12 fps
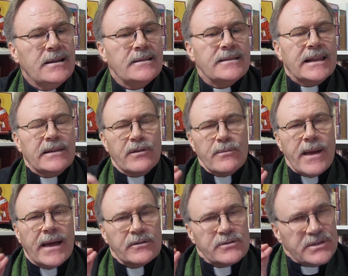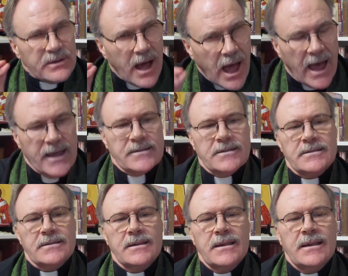that if it matters to
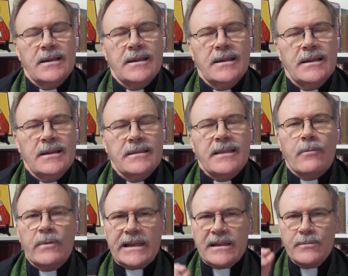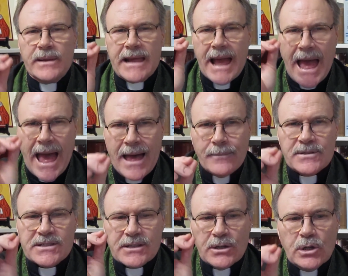us, then we can be
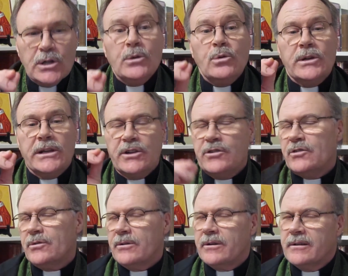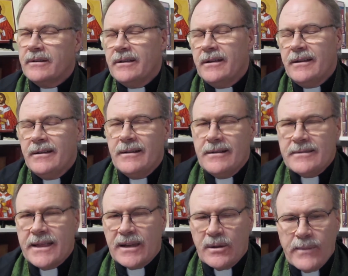absolutely sure
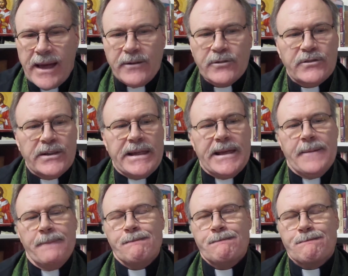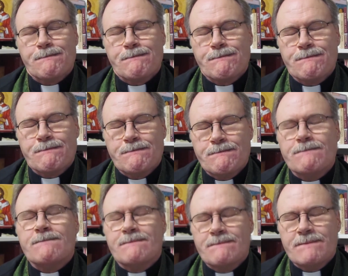that it matters to him.
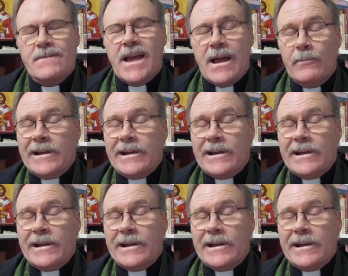And